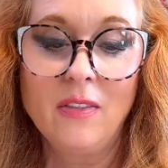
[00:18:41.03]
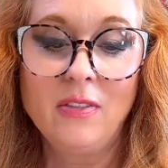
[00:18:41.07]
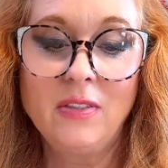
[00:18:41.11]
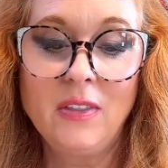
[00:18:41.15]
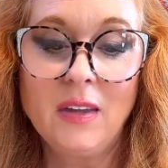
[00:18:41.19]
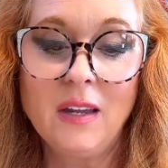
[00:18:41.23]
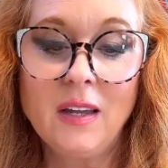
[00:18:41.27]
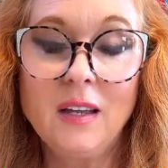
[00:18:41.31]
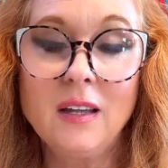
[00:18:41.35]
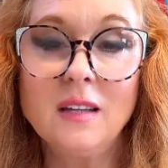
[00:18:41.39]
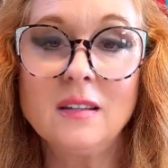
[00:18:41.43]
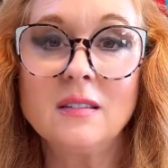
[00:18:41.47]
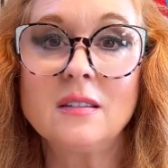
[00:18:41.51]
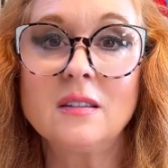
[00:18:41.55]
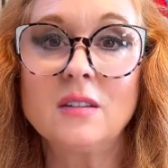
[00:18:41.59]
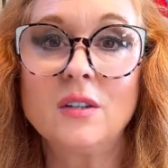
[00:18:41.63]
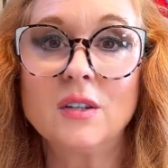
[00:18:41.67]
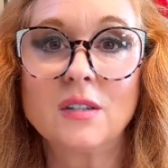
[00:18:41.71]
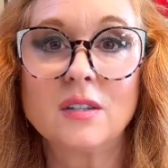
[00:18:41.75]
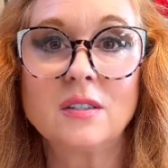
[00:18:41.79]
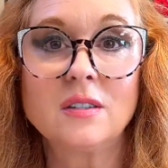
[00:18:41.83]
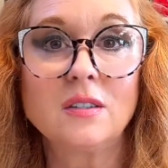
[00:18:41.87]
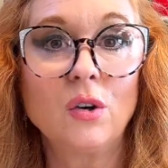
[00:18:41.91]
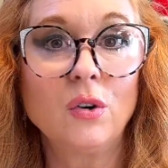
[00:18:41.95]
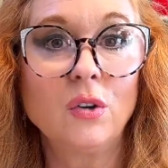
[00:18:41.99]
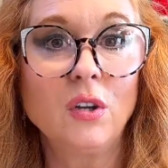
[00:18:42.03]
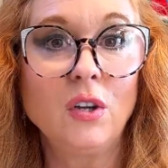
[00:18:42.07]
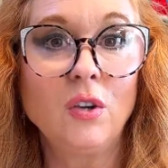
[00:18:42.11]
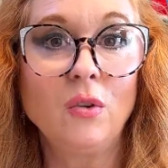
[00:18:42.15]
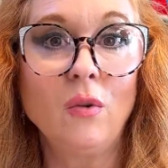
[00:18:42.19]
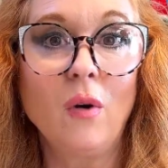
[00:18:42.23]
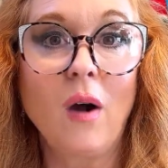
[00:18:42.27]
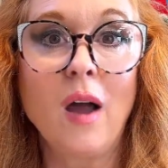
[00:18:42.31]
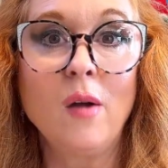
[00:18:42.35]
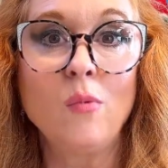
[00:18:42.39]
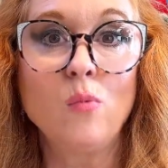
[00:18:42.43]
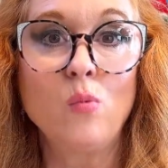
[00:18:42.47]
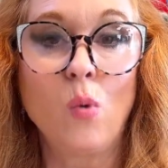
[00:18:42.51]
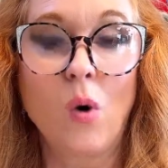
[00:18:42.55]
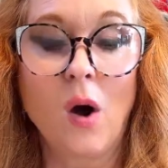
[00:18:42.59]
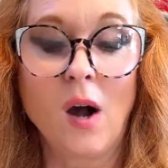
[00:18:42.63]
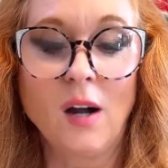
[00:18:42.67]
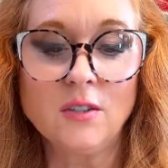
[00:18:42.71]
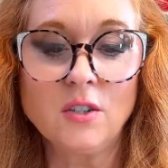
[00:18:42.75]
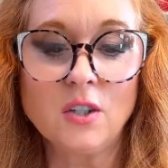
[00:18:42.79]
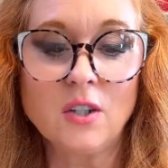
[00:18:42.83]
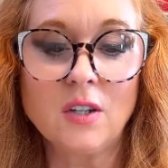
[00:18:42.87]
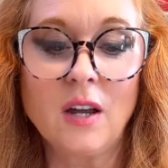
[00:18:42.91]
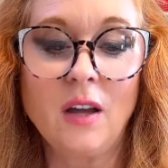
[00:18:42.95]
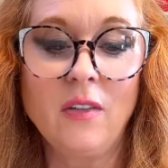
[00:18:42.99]
These look so cute. I
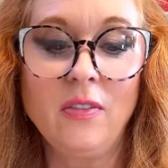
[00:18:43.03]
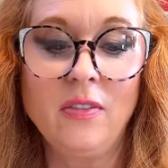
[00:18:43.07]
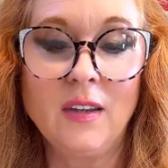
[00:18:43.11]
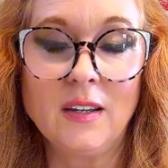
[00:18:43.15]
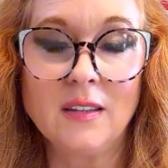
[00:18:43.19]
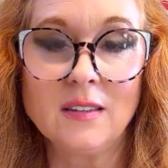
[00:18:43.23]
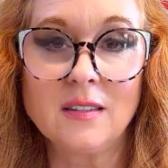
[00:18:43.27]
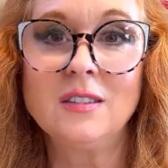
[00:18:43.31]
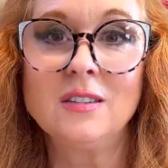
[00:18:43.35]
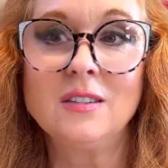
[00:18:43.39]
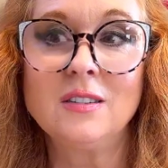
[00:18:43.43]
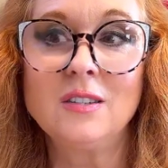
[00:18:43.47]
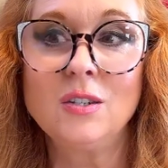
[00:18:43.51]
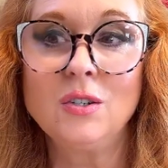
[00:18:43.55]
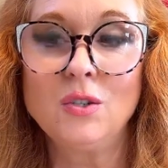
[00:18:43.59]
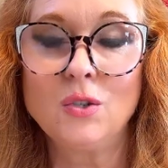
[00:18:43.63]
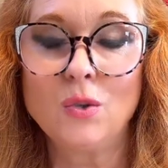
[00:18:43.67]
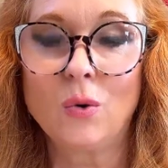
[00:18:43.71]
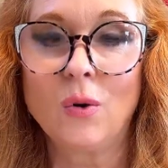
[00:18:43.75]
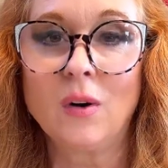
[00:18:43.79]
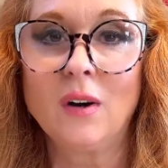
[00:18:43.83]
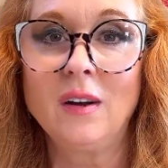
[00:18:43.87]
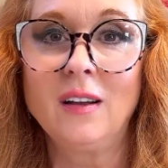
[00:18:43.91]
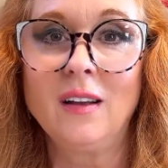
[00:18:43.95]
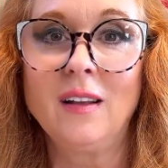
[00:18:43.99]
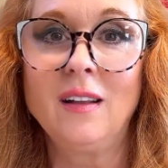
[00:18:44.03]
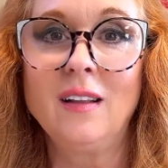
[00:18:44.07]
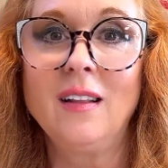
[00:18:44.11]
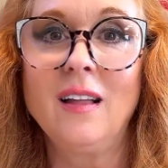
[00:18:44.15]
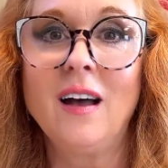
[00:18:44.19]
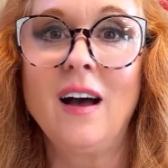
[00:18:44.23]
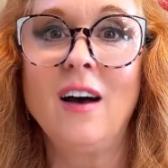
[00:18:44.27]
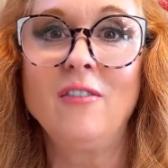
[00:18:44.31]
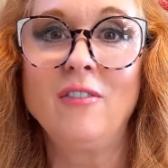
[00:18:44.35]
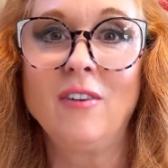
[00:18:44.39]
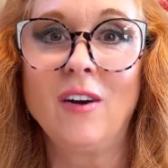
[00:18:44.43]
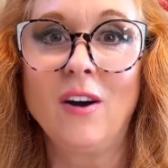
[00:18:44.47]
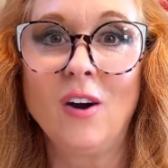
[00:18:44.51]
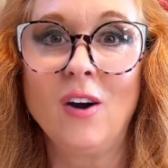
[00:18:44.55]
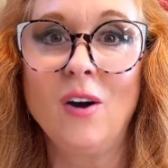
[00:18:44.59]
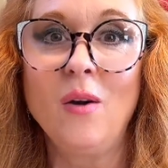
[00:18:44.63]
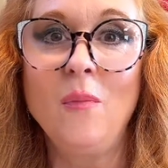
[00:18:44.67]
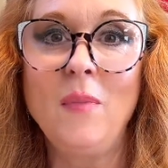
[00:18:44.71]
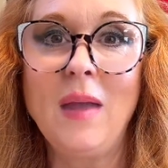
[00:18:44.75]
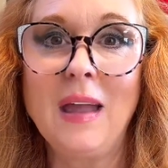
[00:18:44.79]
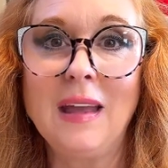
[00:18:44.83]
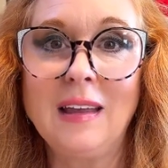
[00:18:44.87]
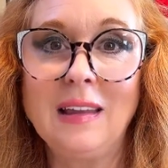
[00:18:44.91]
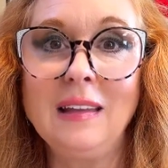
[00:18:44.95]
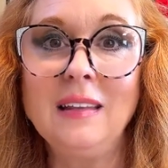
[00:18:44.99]
watched this tutorial of her
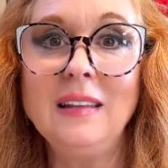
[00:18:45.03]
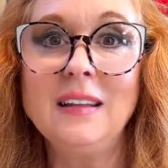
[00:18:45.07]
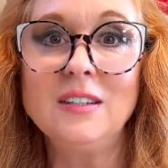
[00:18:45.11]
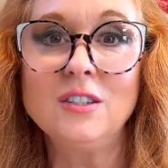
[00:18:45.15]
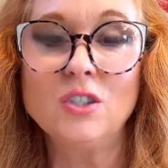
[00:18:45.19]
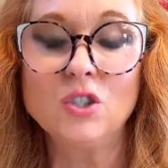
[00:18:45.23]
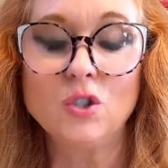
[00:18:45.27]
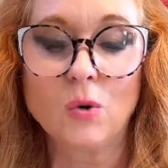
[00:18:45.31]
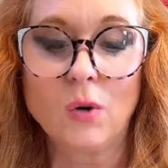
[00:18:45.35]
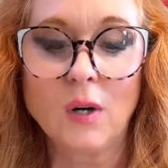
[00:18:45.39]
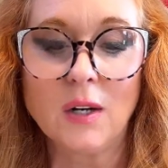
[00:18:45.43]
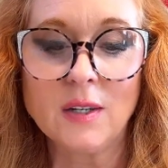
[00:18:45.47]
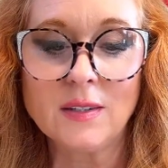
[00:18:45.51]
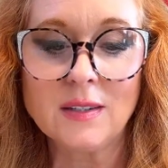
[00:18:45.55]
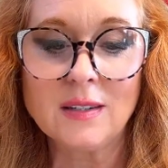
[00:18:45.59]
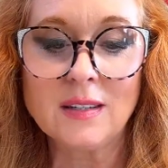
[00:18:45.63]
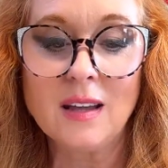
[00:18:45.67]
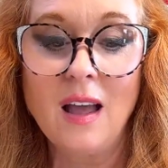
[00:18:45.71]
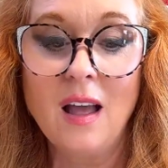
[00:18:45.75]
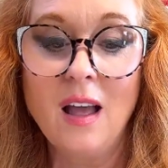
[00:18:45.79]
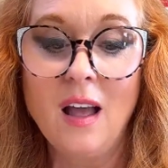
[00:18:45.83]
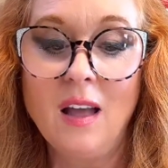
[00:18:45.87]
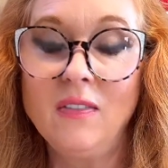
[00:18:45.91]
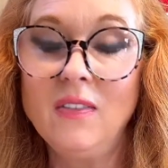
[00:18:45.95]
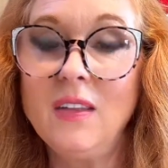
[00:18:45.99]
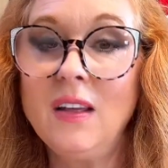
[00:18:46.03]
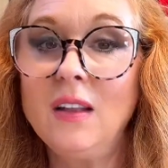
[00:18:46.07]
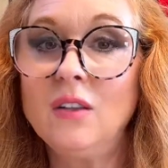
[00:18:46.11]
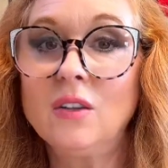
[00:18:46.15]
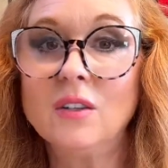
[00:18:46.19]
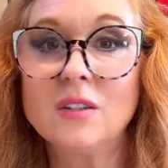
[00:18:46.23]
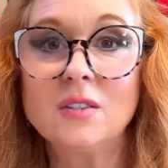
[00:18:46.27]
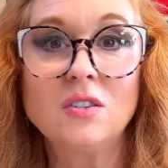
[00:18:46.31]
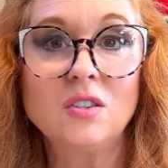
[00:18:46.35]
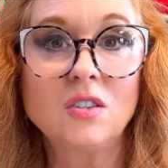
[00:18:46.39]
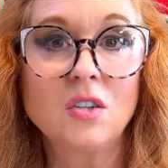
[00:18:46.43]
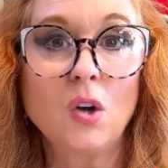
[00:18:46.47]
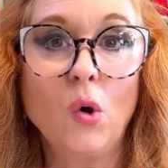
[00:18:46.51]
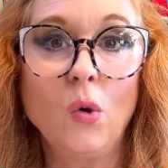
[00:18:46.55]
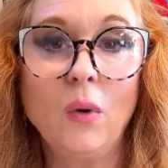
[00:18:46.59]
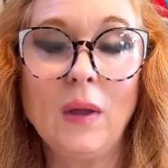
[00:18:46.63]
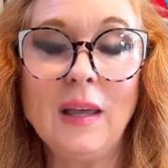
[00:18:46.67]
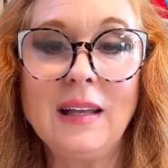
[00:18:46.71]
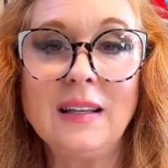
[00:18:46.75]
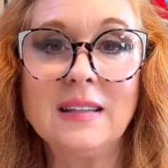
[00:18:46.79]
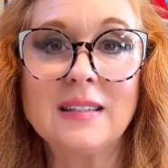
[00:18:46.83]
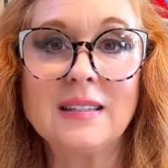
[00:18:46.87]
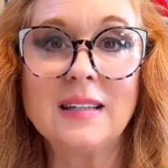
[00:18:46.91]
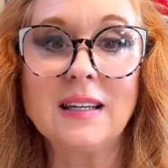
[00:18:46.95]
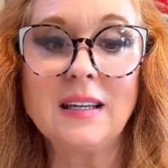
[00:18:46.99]
making these shorts. They look so
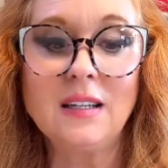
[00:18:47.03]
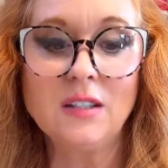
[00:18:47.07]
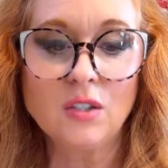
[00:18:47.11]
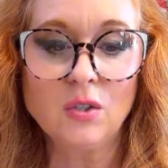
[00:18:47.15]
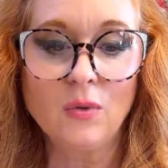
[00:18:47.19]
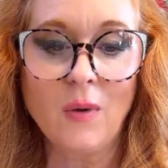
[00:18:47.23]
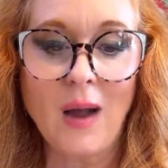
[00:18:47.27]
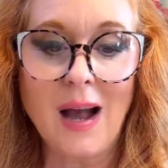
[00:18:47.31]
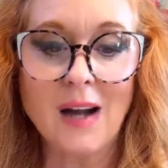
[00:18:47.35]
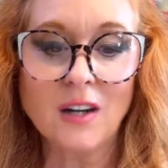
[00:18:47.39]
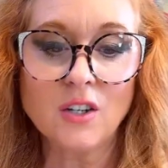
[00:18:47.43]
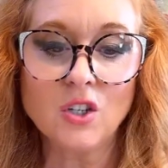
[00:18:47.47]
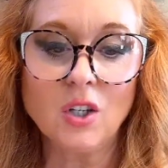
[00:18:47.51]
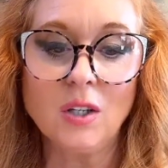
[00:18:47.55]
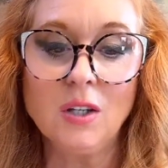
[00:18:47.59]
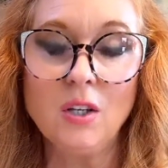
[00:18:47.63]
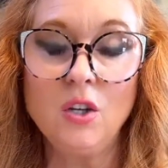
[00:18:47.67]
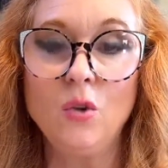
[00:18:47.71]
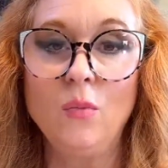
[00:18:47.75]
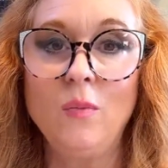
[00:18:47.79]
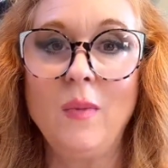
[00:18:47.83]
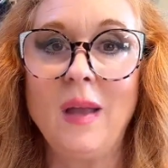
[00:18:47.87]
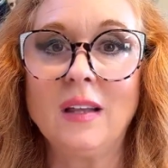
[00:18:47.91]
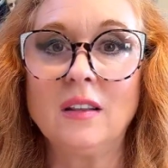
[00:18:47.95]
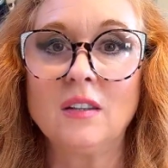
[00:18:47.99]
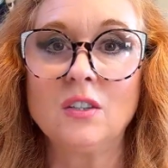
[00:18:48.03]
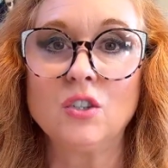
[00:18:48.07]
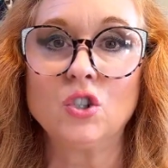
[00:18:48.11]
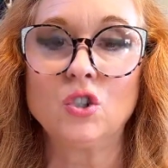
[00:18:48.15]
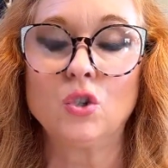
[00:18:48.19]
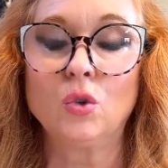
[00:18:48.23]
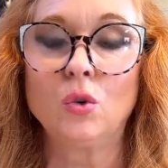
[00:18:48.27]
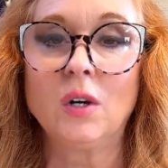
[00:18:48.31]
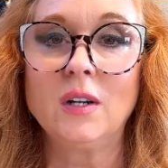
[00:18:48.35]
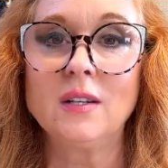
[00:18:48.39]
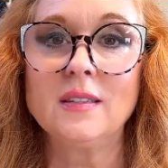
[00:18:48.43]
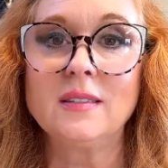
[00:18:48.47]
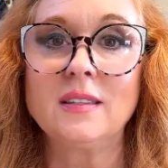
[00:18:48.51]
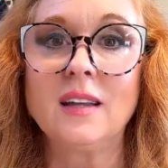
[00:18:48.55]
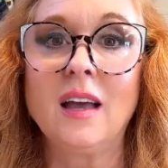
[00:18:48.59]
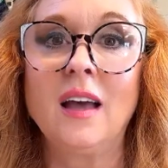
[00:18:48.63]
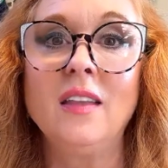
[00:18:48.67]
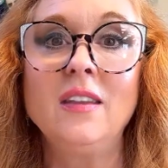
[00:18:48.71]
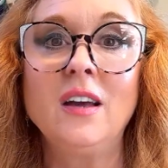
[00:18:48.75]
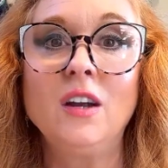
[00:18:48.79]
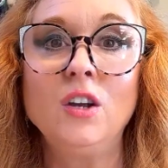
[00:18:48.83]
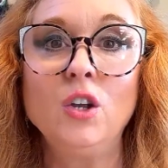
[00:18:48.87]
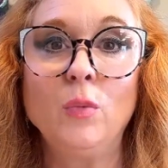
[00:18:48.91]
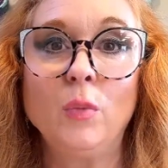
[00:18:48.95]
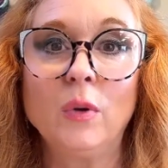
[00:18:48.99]
easy. So actually you make the shorts and
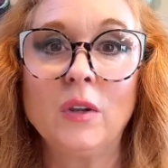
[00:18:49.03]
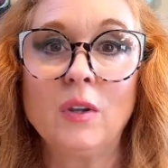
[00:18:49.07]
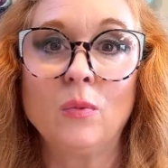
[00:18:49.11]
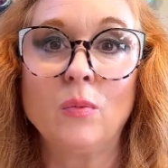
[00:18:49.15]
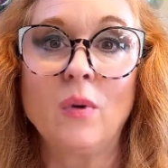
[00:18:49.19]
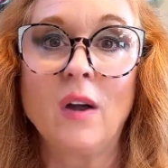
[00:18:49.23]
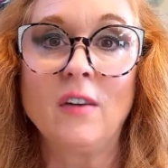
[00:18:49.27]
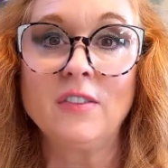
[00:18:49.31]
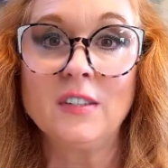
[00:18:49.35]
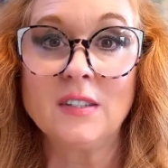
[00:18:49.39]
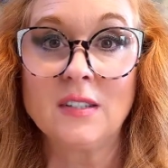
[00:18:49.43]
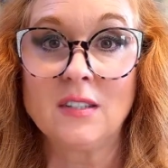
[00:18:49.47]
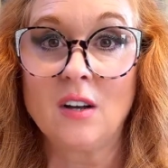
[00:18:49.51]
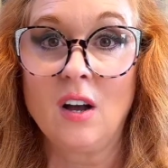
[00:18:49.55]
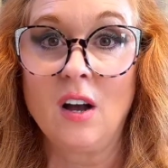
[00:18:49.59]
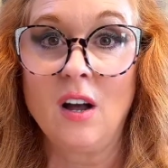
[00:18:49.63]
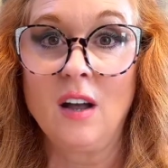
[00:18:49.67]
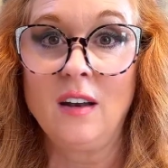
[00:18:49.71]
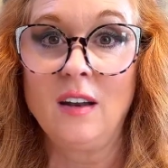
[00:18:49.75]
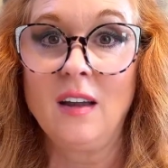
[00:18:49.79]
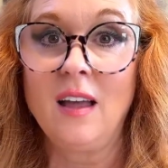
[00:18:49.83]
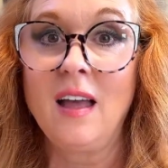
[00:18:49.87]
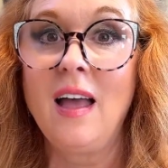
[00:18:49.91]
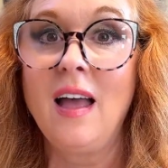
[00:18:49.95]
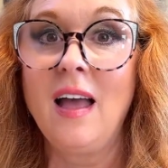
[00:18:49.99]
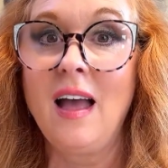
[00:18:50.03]
then you put the ruffles on